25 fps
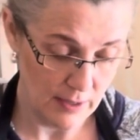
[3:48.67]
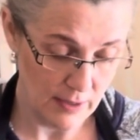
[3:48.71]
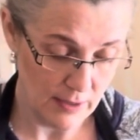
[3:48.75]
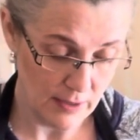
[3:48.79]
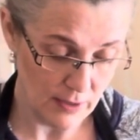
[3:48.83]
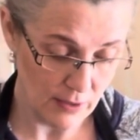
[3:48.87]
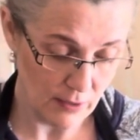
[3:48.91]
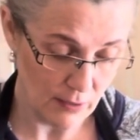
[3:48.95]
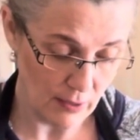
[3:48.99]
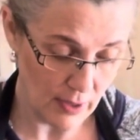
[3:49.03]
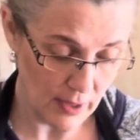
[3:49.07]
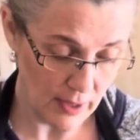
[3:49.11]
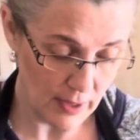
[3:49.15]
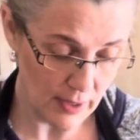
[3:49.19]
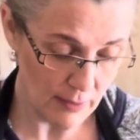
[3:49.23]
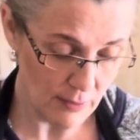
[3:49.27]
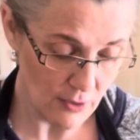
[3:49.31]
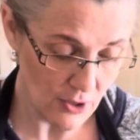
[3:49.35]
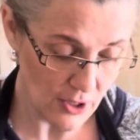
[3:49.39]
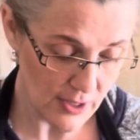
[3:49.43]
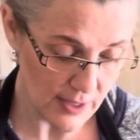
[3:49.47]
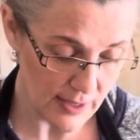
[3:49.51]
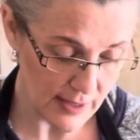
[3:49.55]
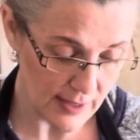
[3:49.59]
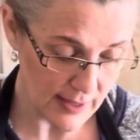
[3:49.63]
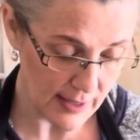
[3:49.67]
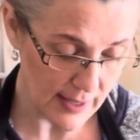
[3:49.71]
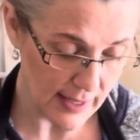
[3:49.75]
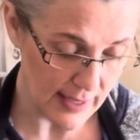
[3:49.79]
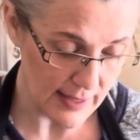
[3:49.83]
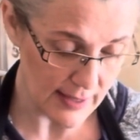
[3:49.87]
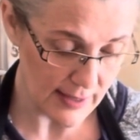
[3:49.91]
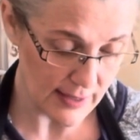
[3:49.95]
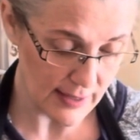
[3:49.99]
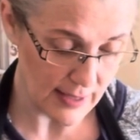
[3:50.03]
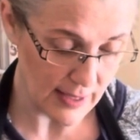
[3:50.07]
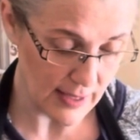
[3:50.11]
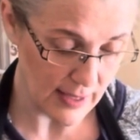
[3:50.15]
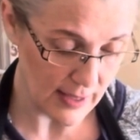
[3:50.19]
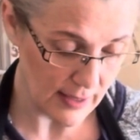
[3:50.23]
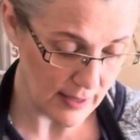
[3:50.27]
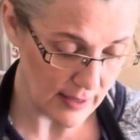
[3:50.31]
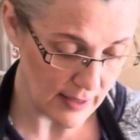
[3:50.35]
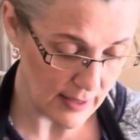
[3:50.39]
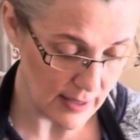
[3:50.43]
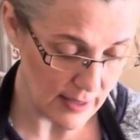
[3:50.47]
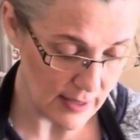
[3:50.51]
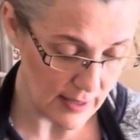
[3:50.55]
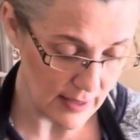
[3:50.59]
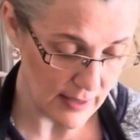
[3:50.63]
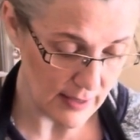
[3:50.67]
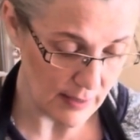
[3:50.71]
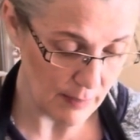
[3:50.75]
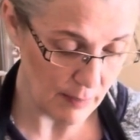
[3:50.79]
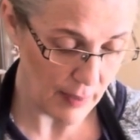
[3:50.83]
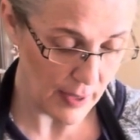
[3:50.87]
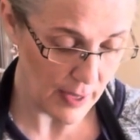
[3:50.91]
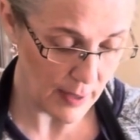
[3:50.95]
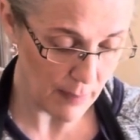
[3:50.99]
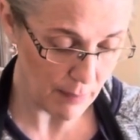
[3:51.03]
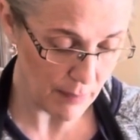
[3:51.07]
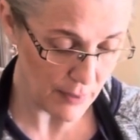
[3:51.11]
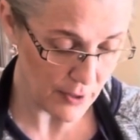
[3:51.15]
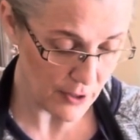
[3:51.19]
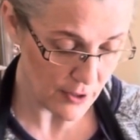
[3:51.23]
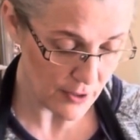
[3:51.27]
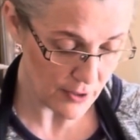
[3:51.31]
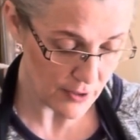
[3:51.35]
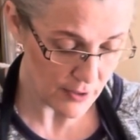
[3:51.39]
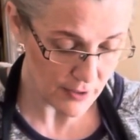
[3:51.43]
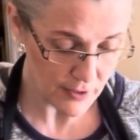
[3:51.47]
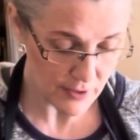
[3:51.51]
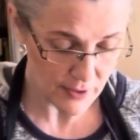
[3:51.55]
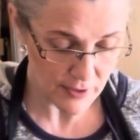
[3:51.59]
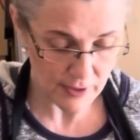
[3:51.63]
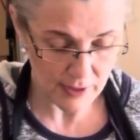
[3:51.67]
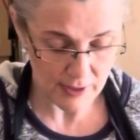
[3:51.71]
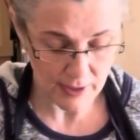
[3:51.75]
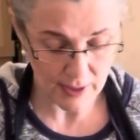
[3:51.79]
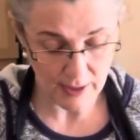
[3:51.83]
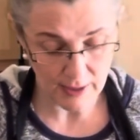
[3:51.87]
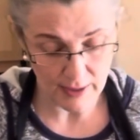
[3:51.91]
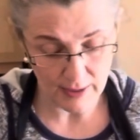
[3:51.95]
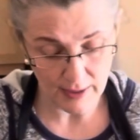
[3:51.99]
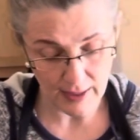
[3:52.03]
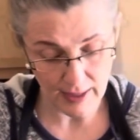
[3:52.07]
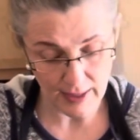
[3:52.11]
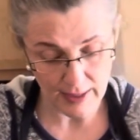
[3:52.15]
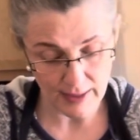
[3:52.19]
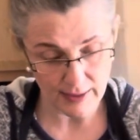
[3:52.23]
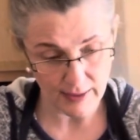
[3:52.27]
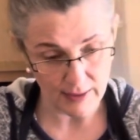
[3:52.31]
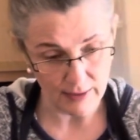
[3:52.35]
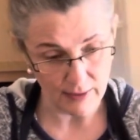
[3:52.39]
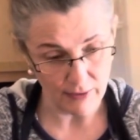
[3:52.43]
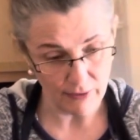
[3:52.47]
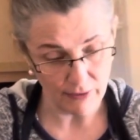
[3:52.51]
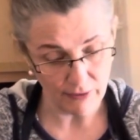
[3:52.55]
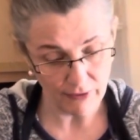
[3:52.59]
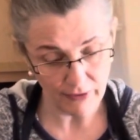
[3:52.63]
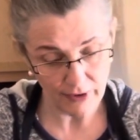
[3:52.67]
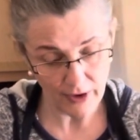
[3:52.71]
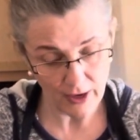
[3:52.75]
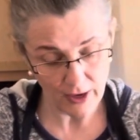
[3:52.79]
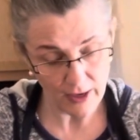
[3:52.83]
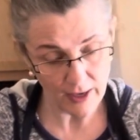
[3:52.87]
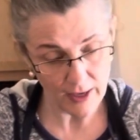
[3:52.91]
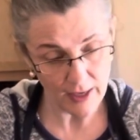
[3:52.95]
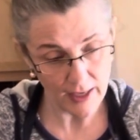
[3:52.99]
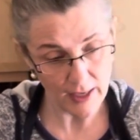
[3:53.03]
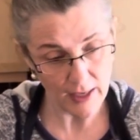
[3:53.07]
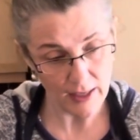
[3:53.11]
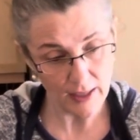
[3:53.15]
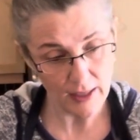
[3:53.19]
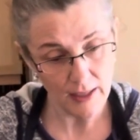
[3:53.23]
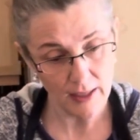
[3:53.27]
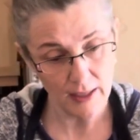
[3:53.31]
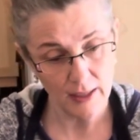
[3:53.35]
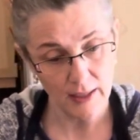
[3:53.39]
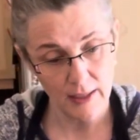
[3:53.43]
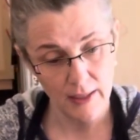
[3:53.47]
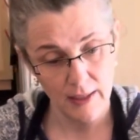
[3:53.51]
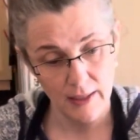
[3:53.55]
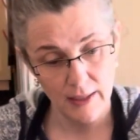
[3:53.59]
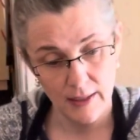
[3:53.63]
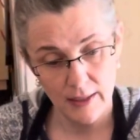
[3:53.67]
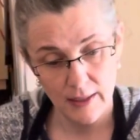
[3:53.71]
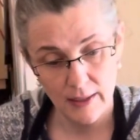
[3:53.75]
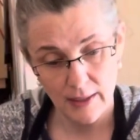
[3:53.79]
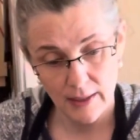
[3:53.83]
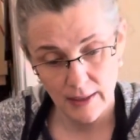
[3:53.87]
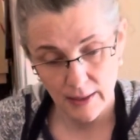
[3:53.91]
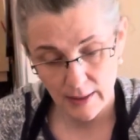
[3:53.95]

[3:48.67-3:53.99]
So I'm just slicing these peppers nice and fine. I'm